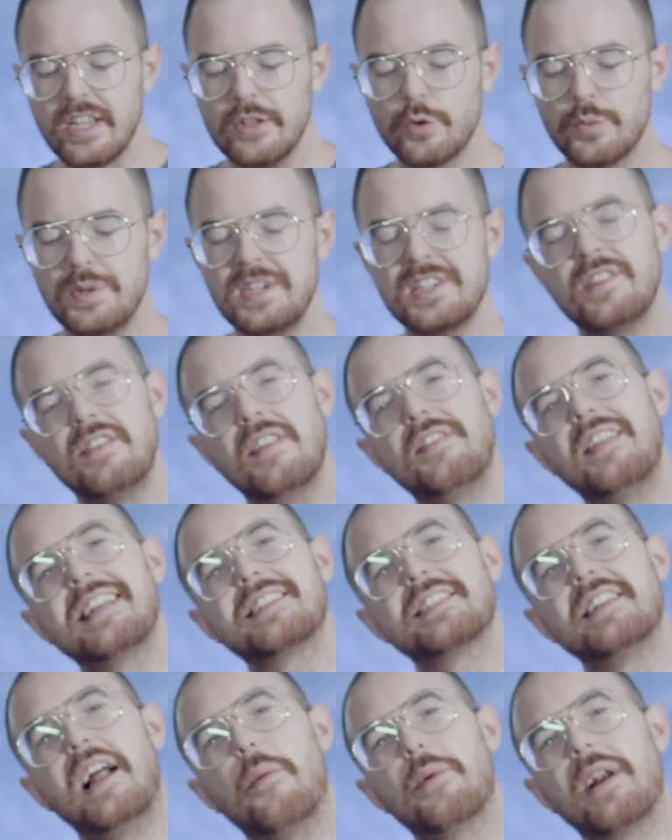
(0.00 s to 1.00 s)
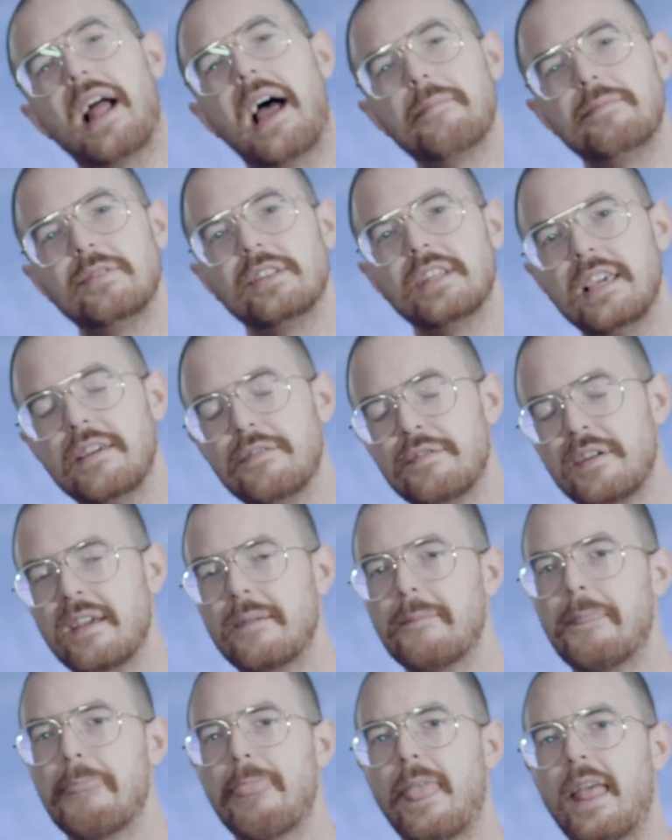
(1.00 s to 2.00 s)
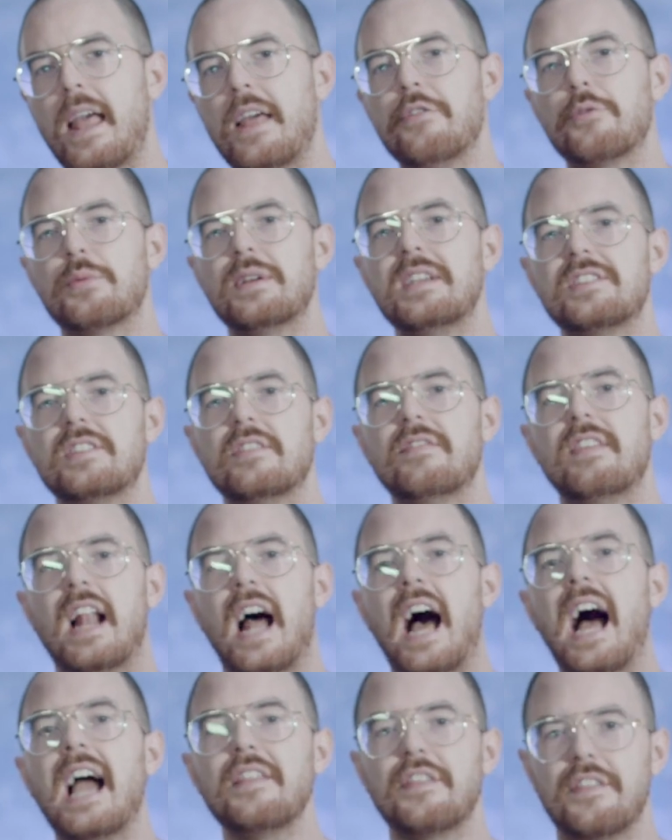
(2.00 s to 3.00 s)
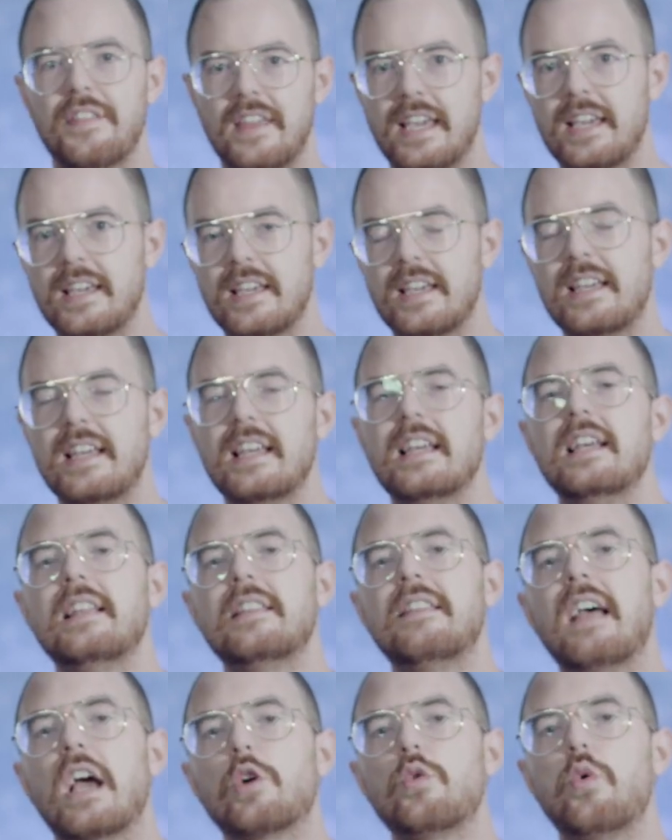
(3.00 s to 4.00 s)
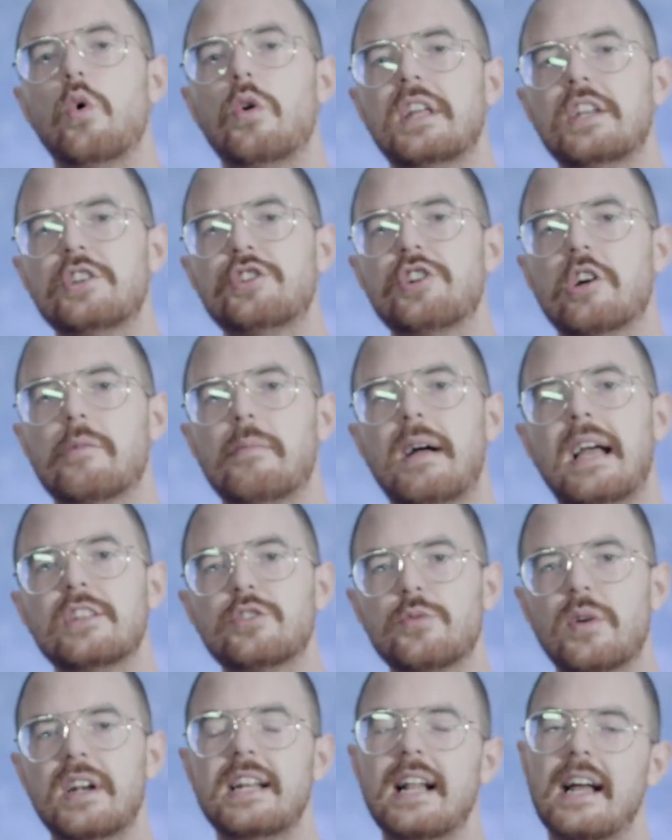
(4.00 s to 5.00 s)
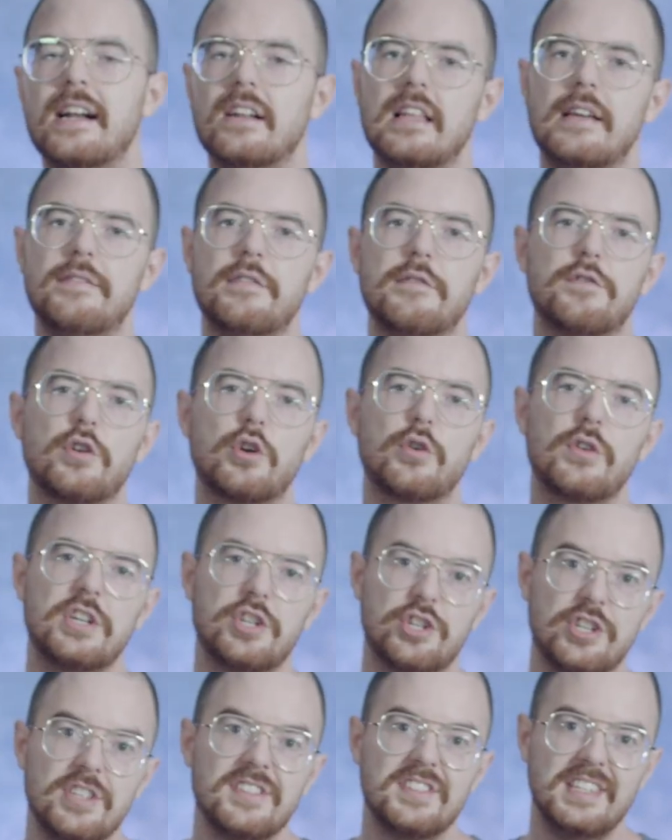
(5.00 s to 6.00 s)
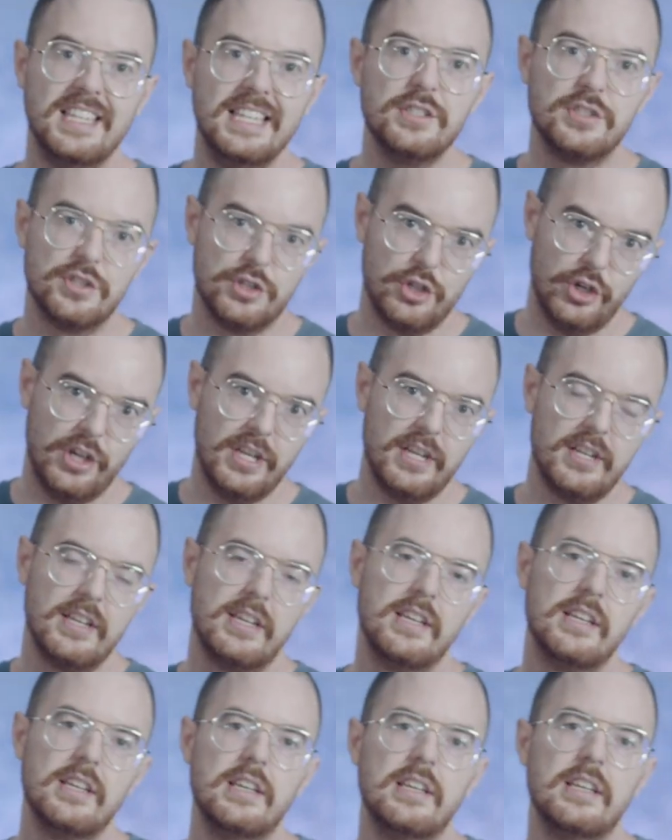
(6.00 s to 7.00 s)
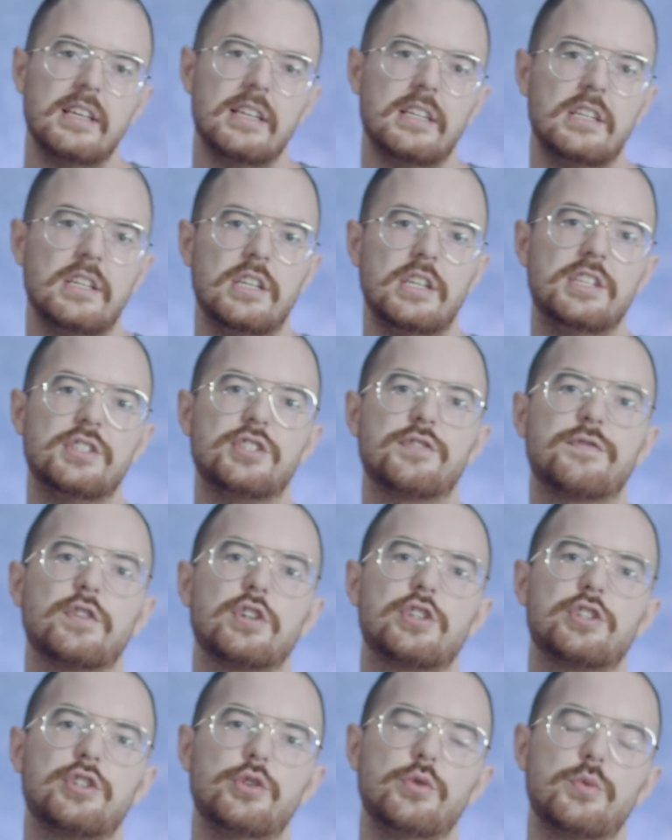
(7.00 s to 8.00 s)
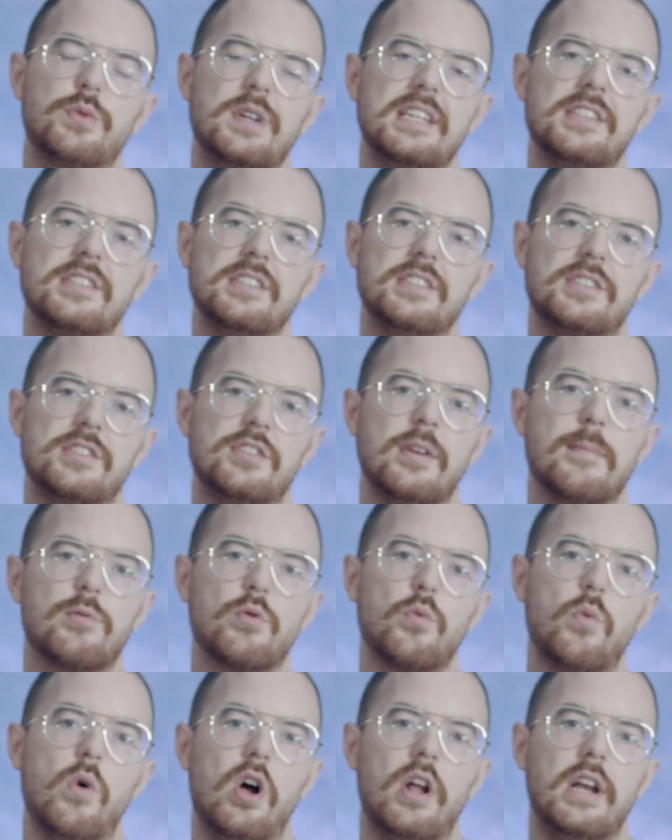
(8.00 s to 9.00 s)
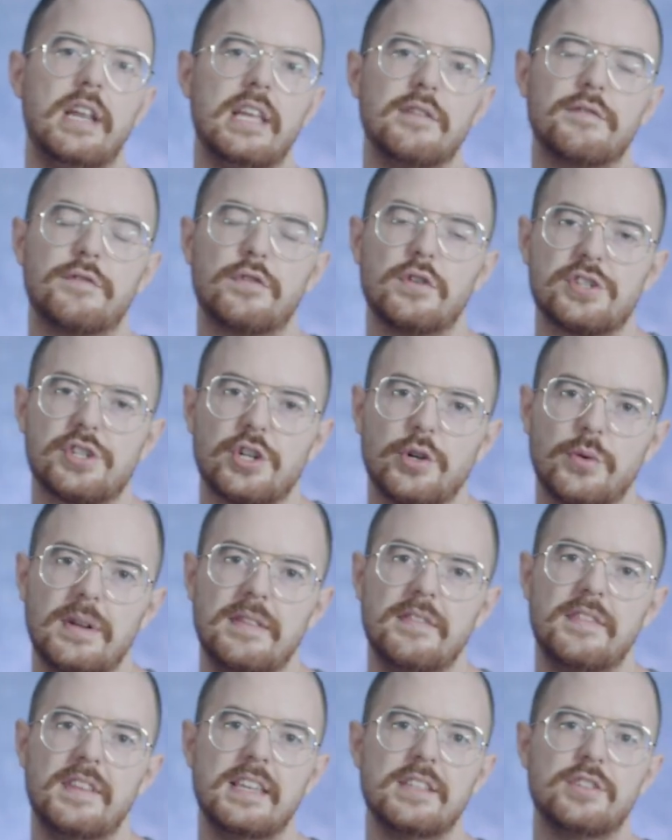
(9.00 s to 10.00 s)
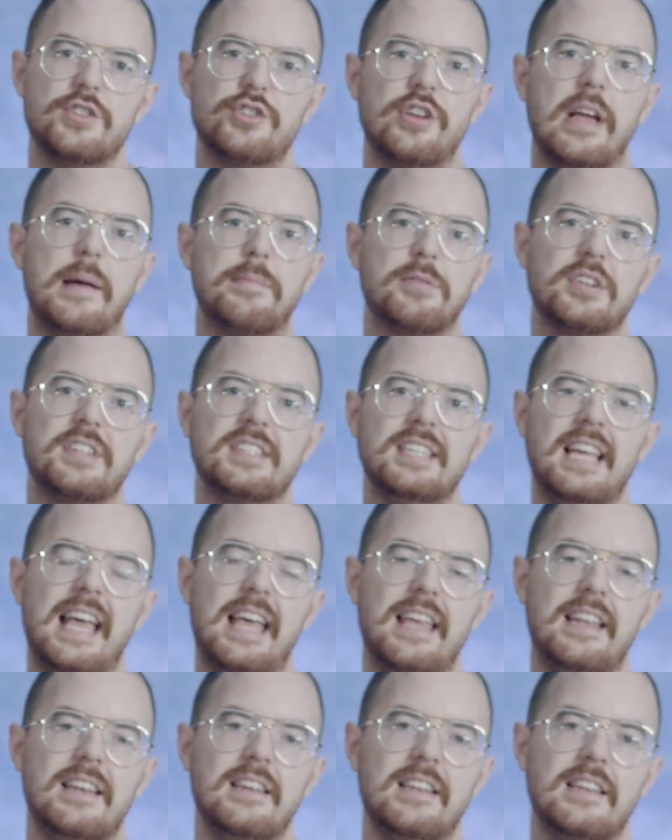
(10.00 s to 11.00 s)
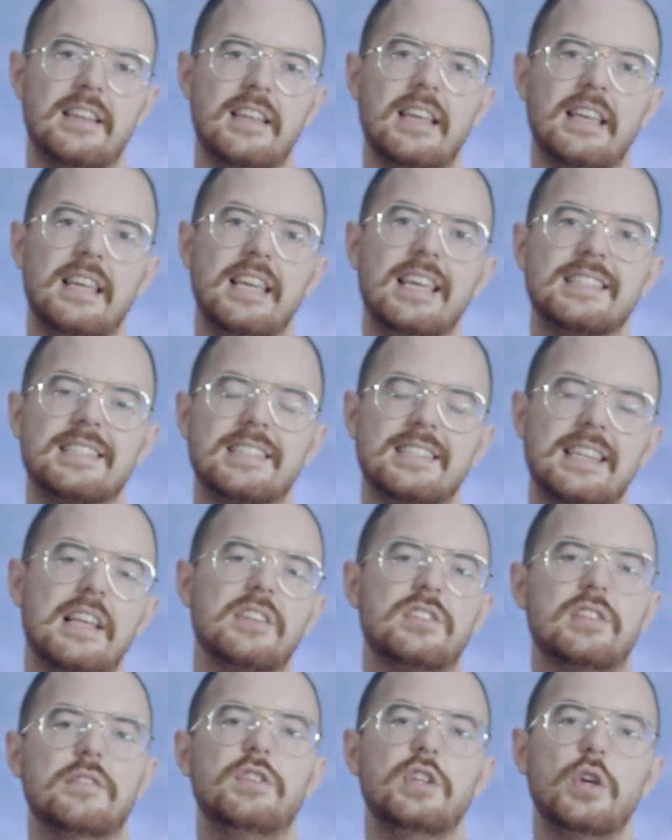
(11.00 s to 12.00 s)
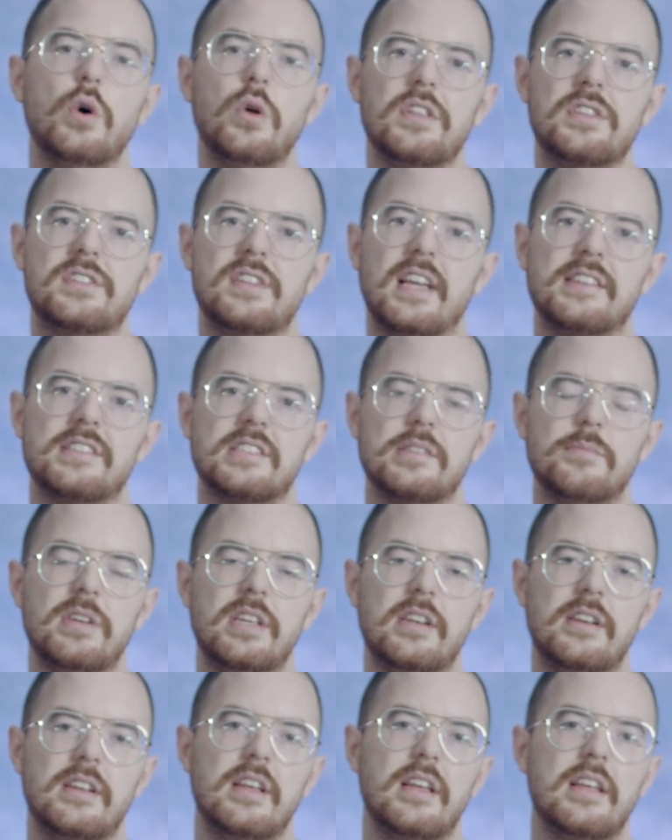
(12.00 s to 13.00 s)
The reason that that's not what I believe, and the reason that I think that quoting Jeremiah 29:11 for Christians is good, is for two reasons. Number one, in 1 Corinthians chapter 10, it says of the Old Testament,